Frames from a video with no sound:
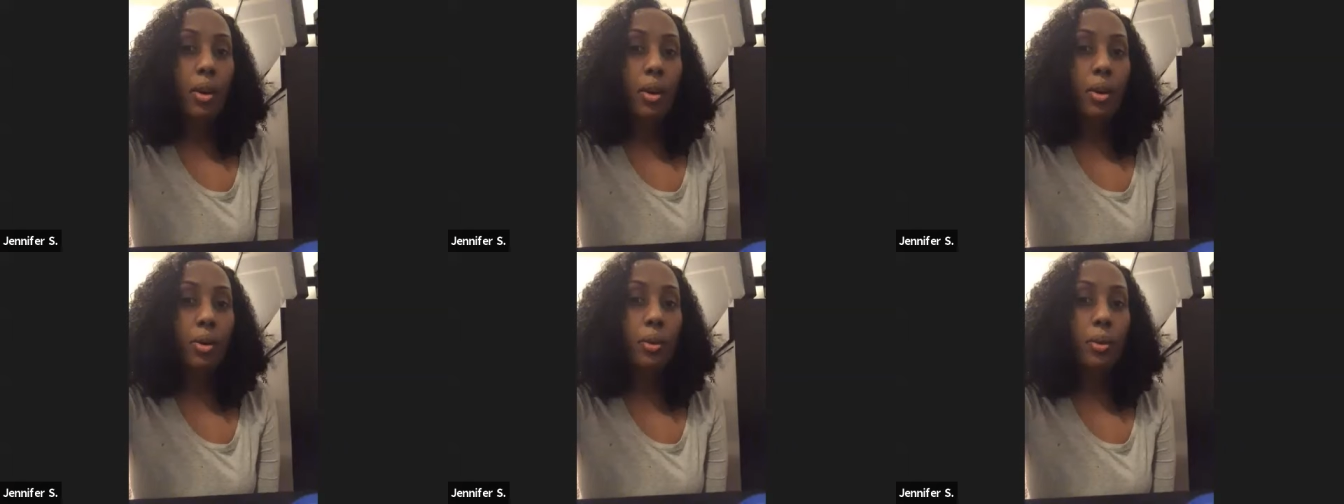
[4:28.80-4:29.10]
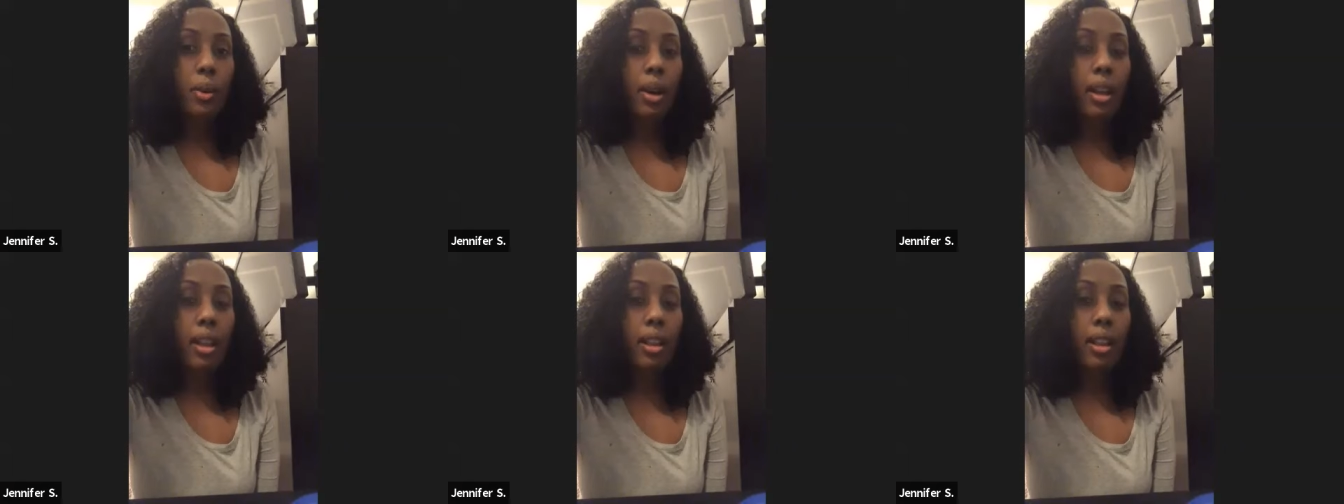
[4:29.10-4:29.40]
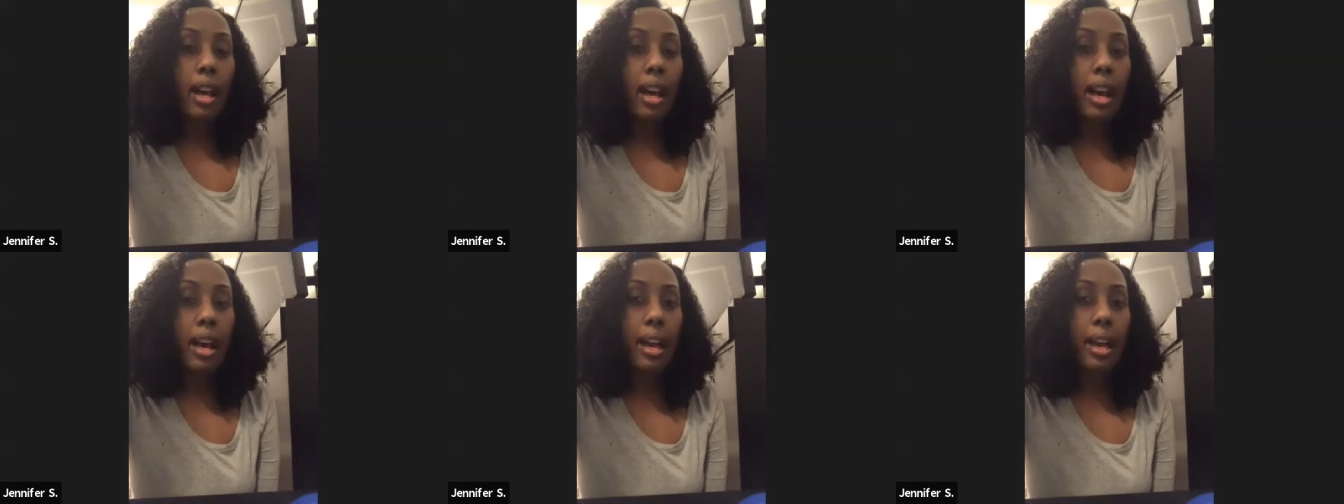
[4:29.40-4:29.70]
Well,
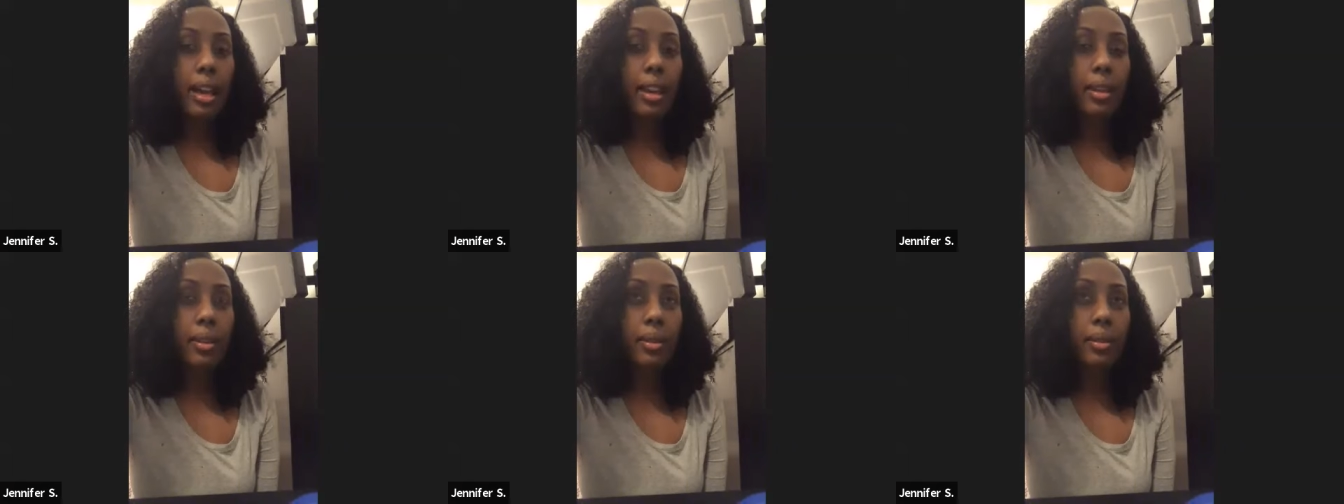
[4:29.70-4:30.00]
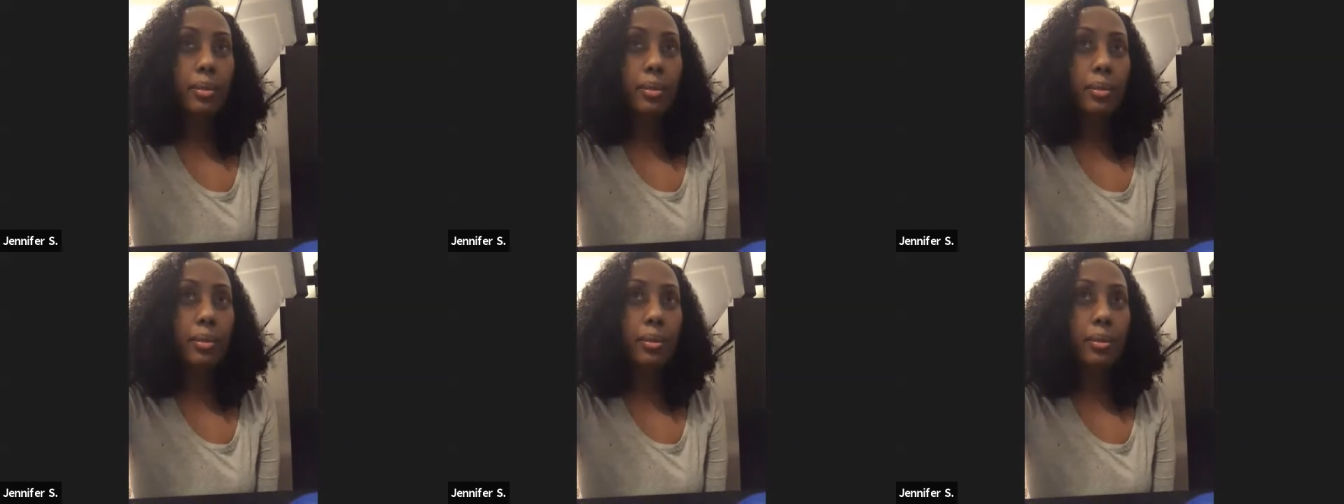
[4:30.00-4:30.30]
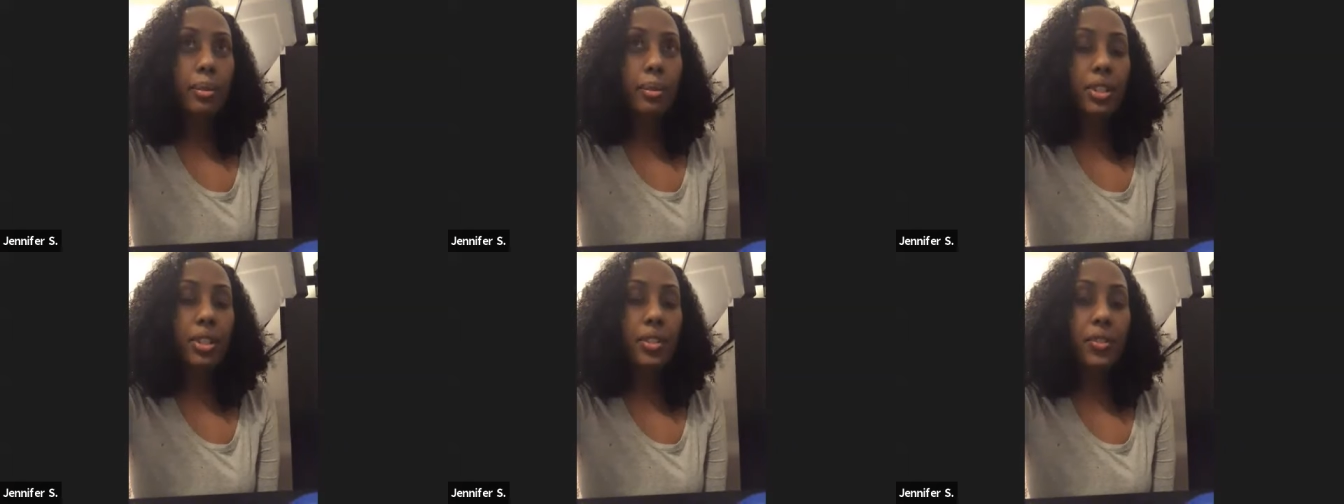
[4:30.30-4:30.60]
I
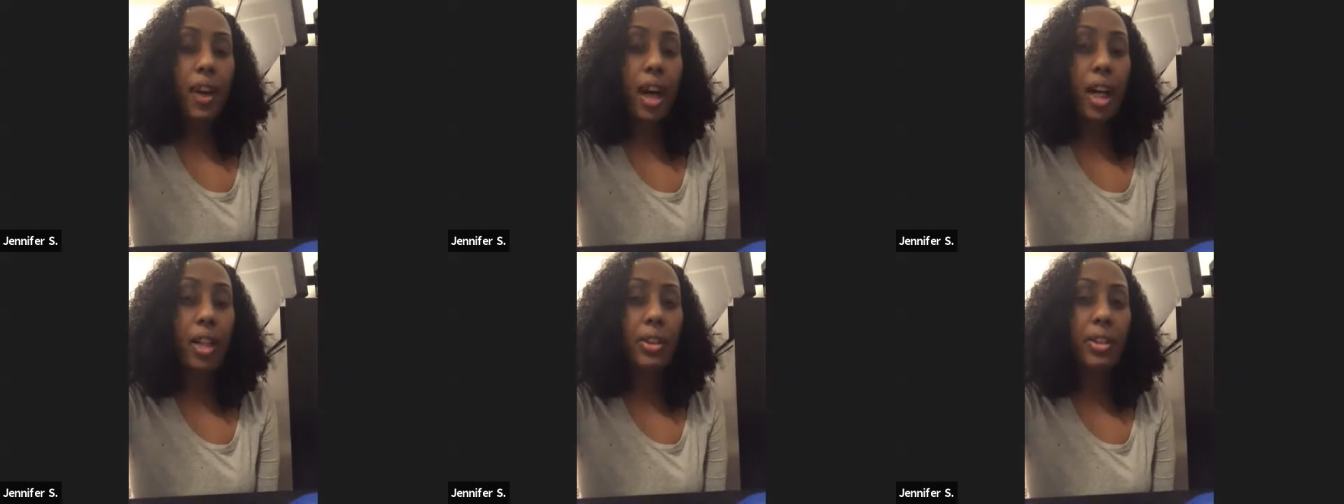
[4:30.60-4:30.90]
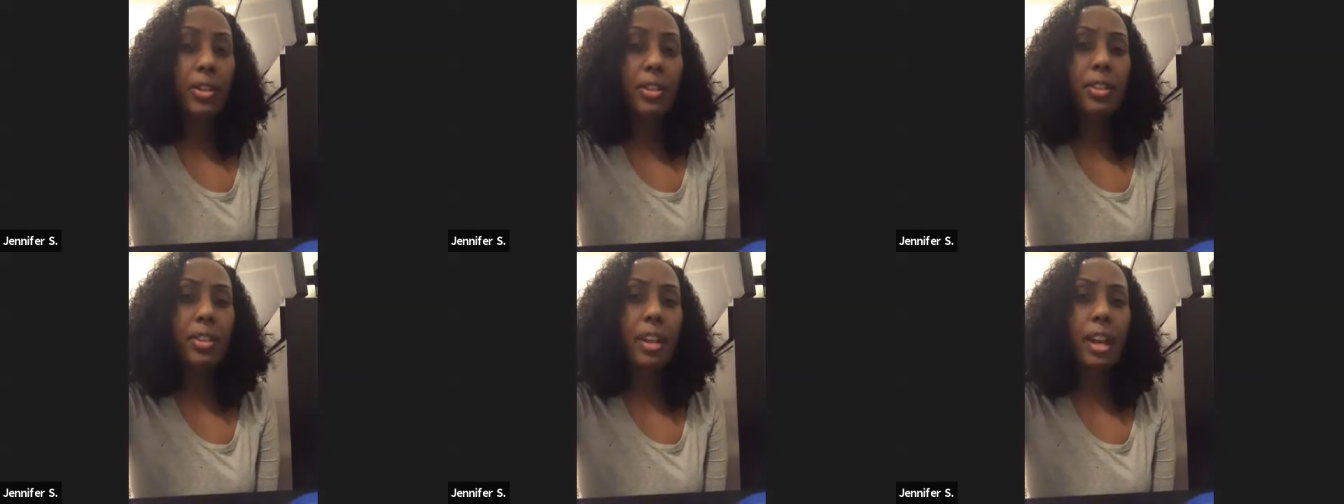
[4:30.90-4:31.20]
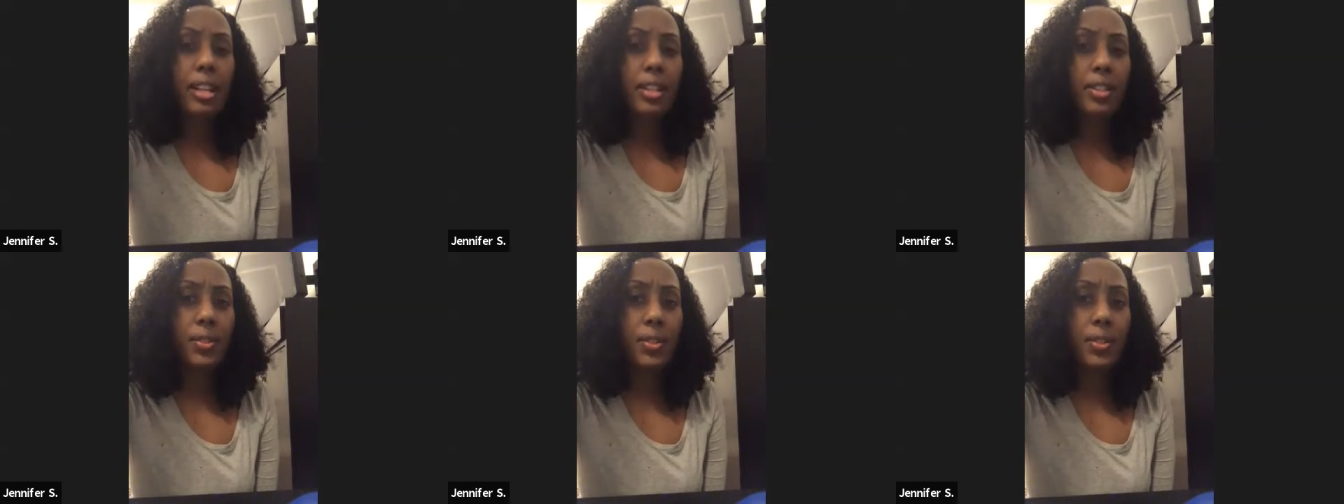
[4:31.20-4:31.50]
was following you
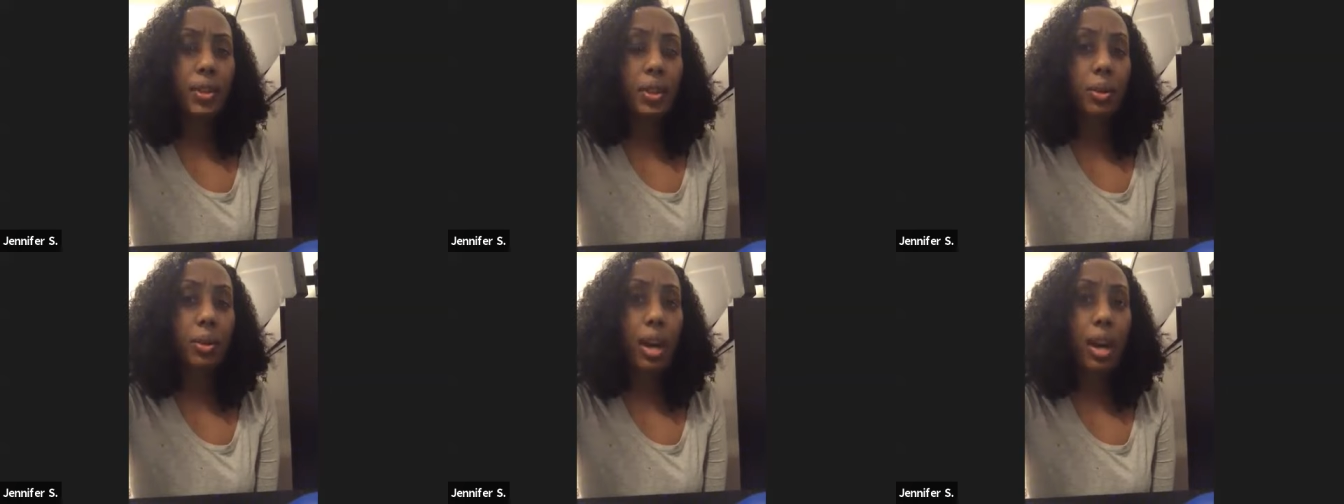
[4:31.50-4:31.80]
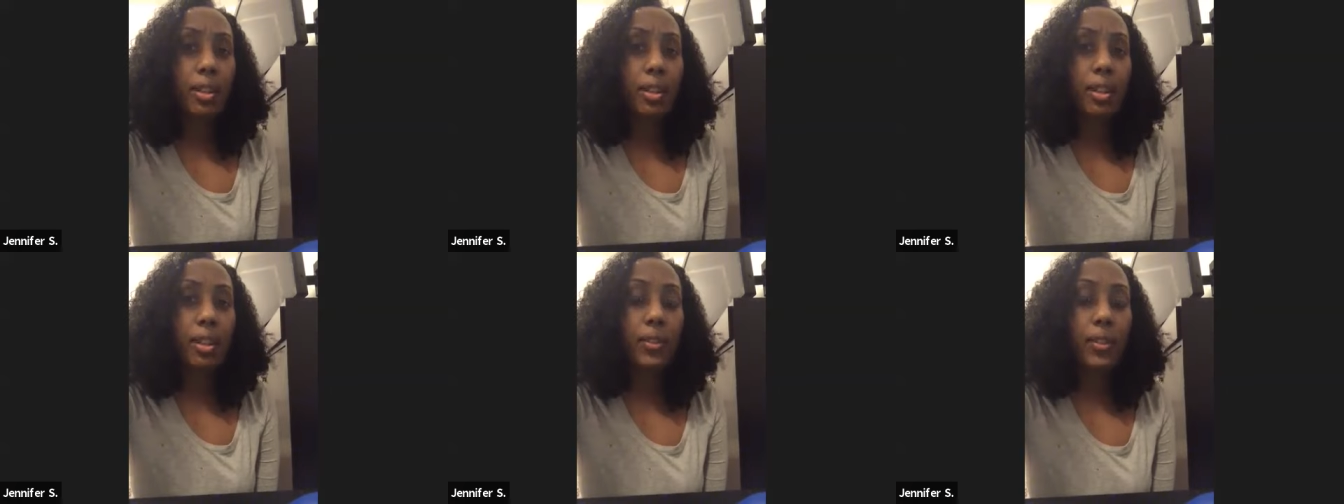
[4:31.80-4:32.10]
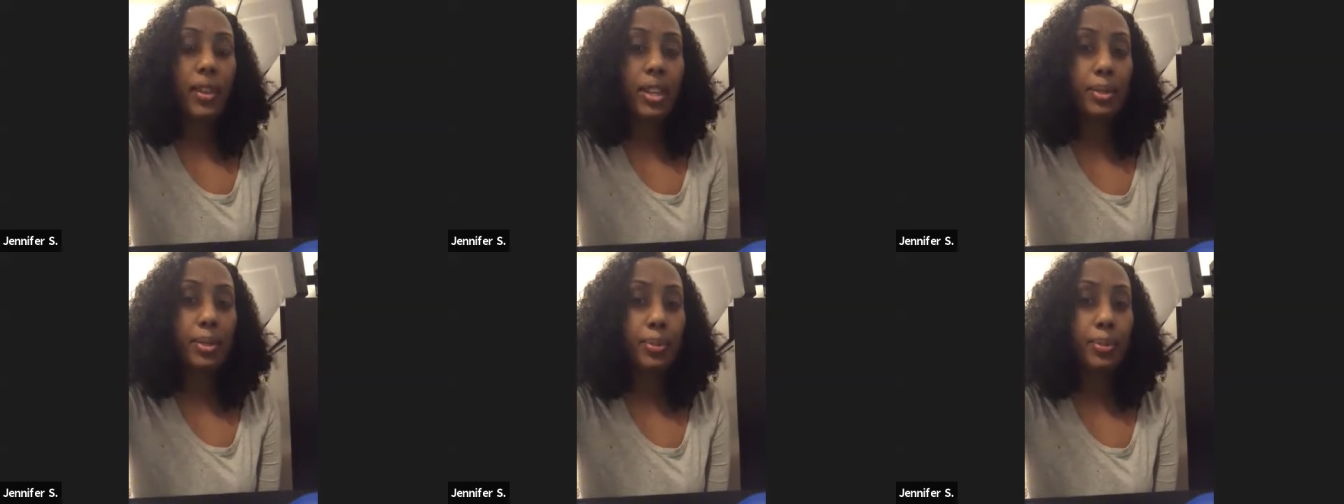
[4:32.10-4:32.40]
guys for a while on
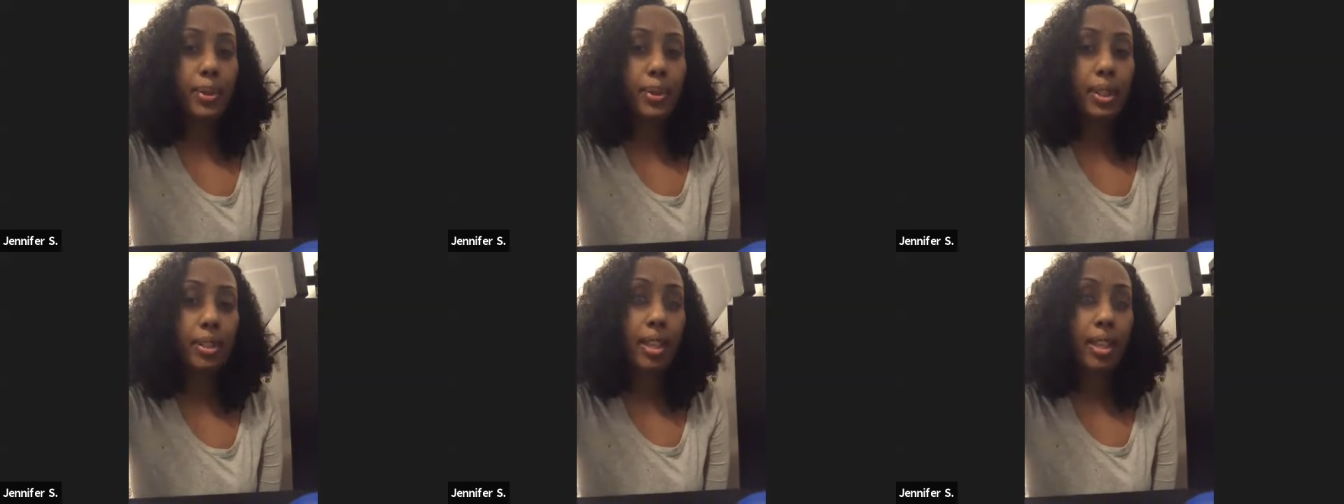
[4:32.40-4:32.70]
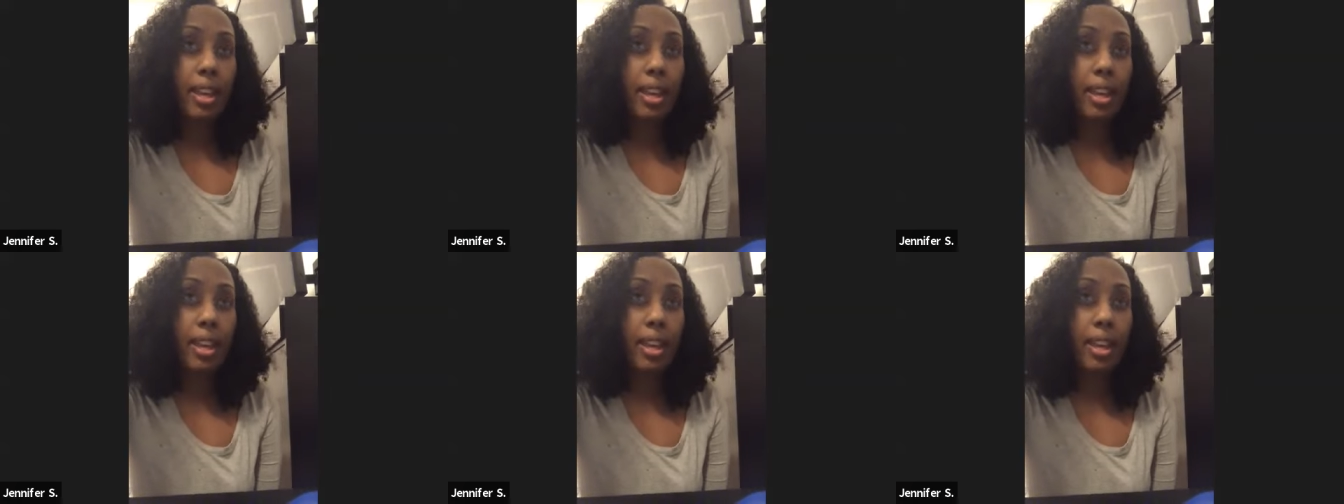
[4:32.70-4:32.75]
Facebook,